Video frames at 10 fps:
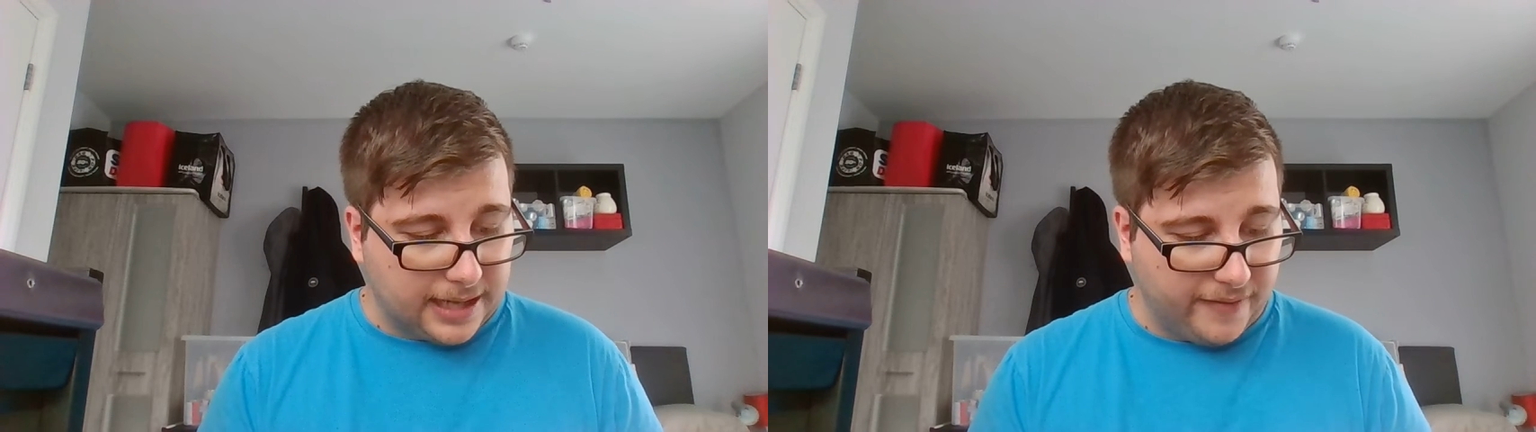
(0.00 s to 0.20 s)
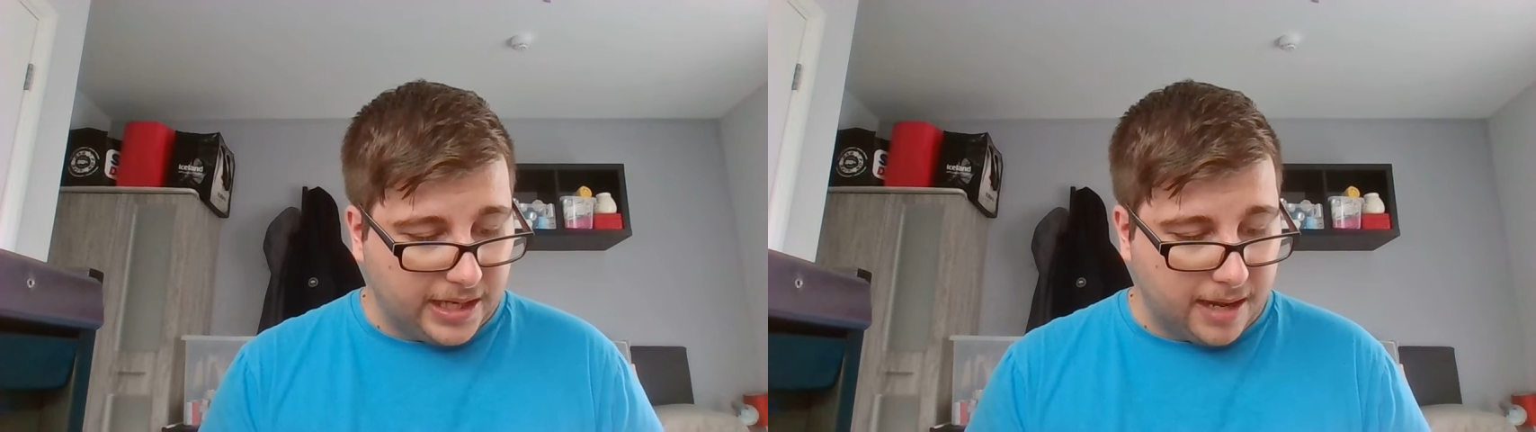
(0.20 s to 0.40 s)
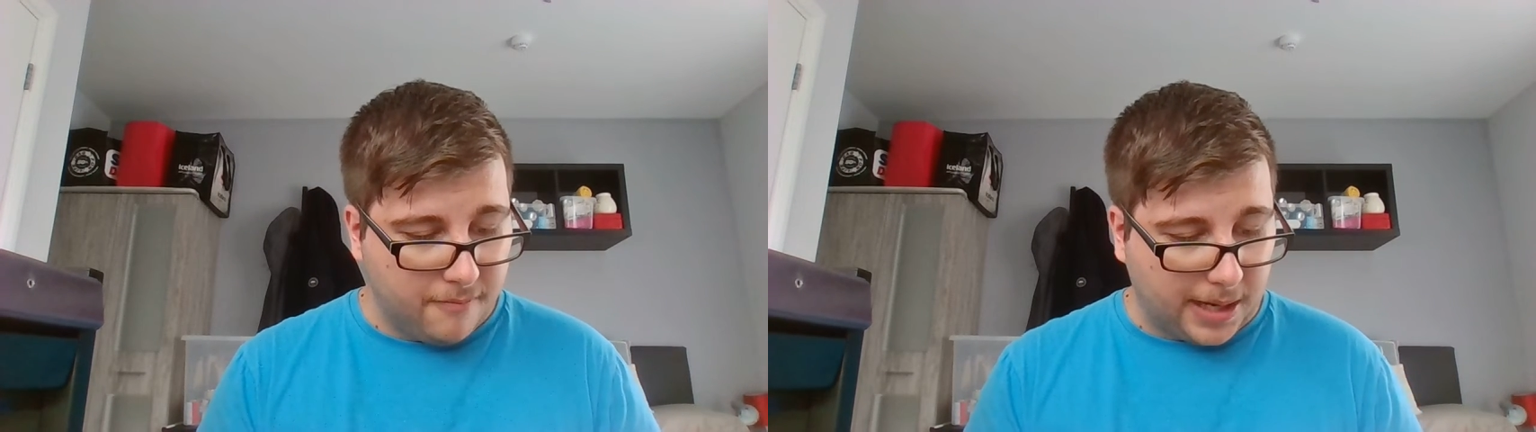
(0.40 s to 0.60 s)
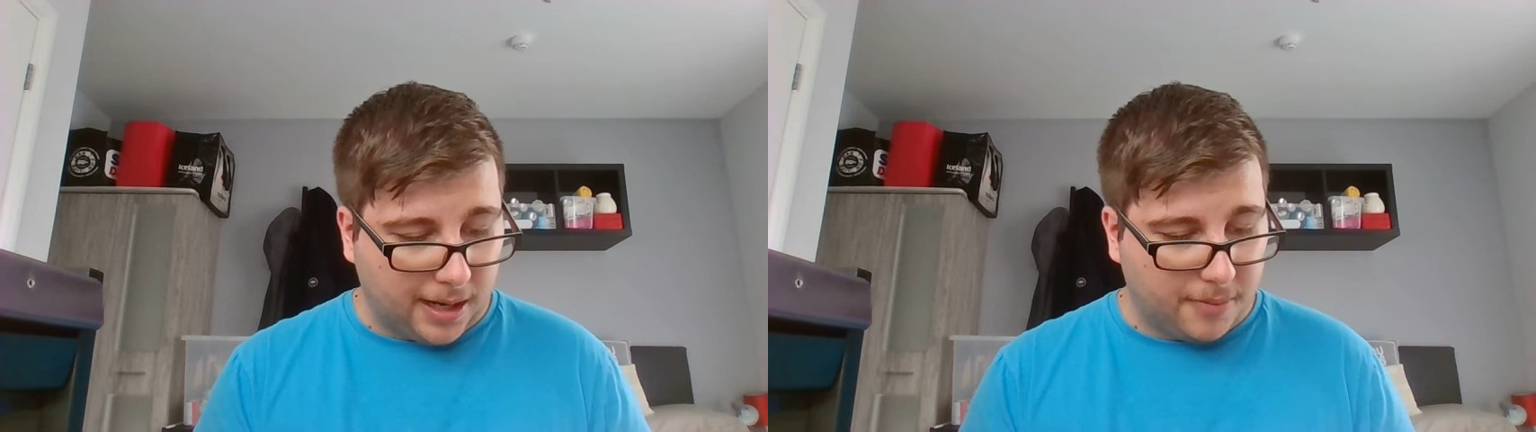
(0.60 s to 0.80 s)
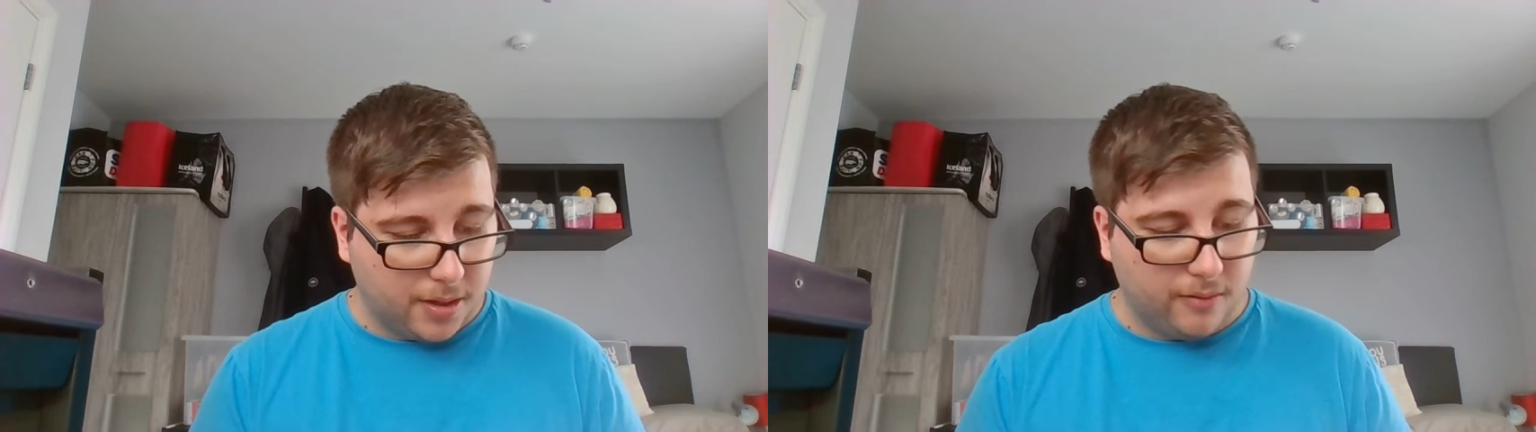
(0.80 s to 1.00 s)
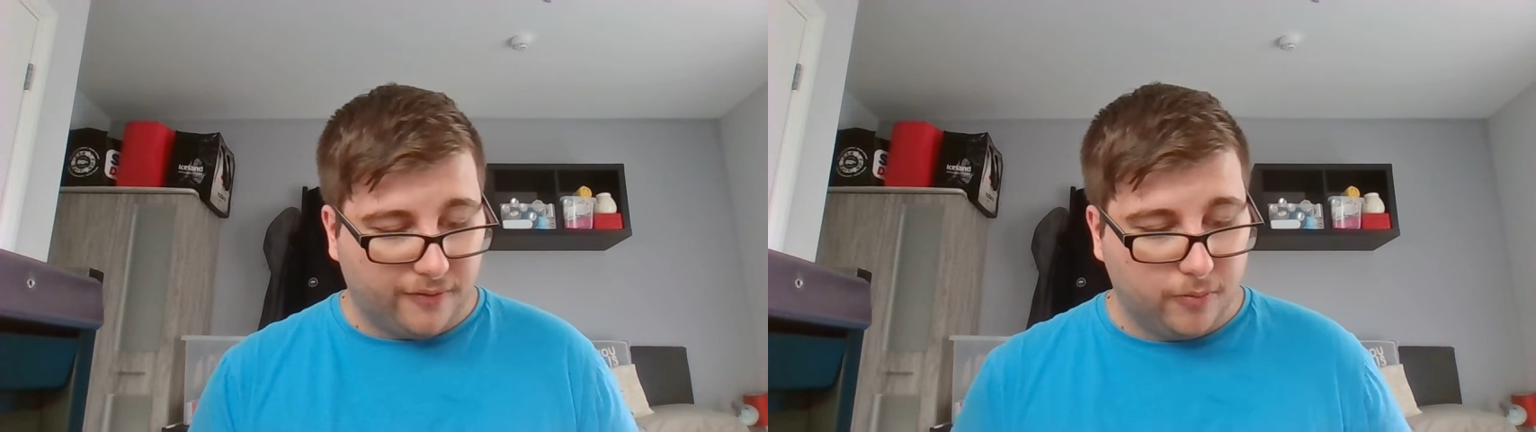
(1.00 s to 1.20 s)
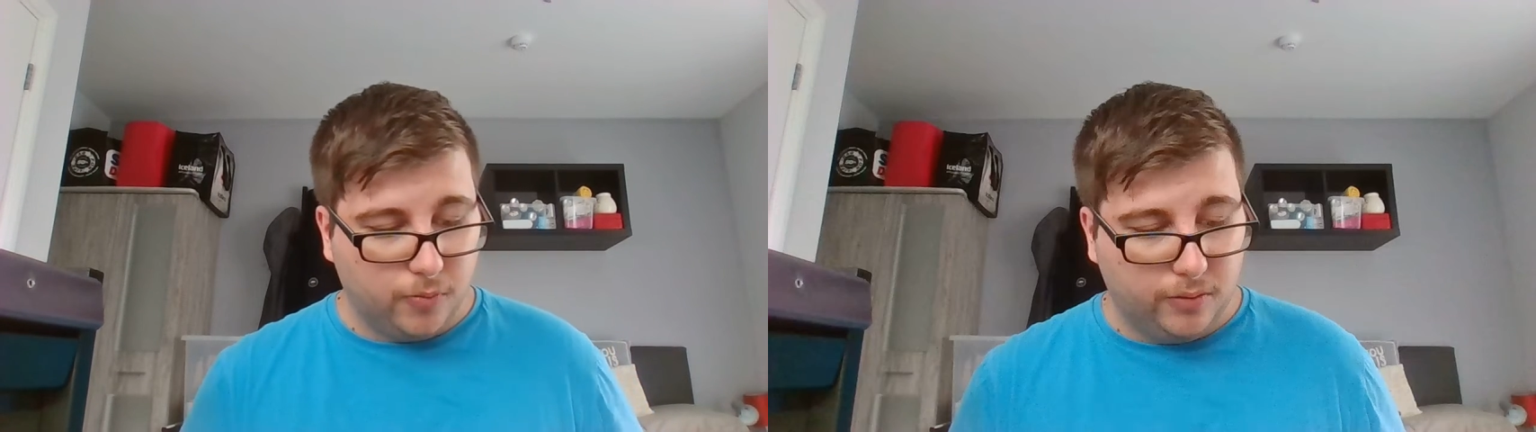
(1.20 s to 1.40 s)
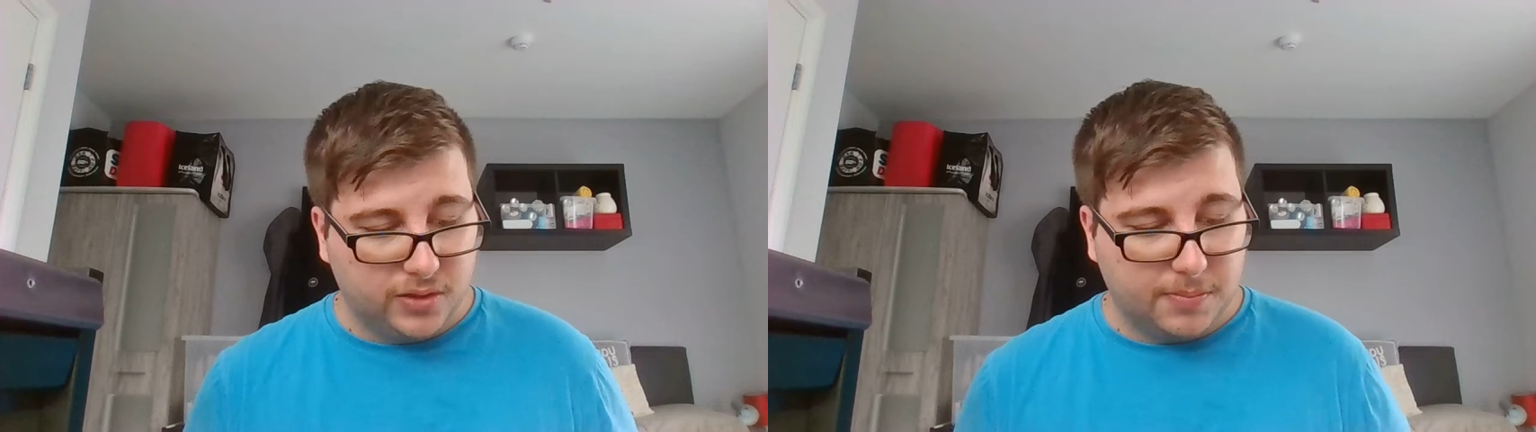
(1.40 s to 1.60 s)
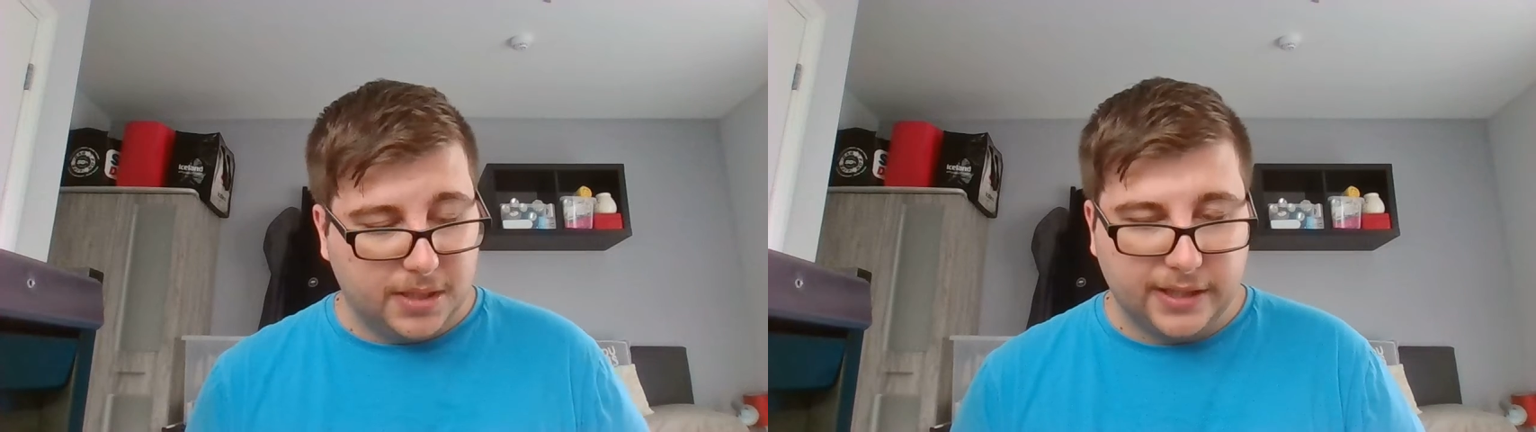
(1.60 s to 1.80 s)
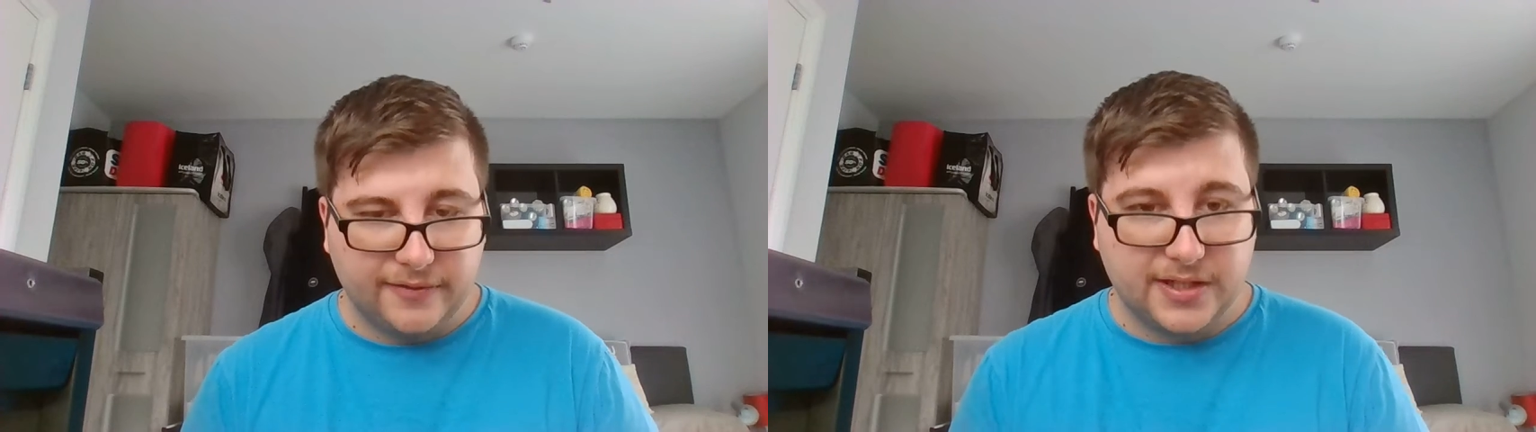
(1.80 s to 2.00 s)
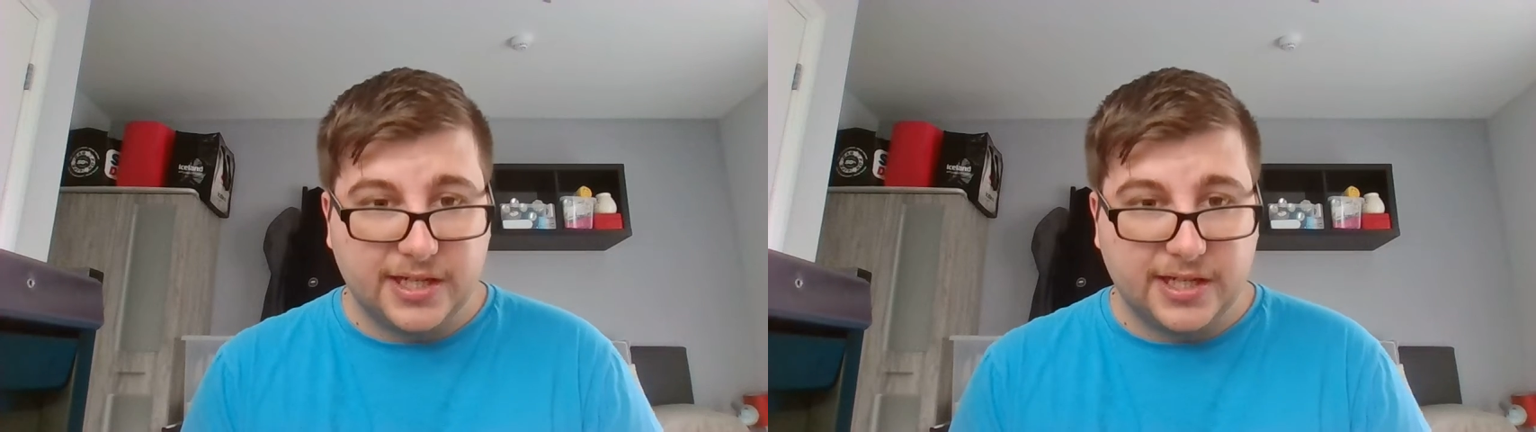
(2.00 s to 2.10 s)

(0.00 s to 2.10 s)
Kevin Mbabu from Wolfsburg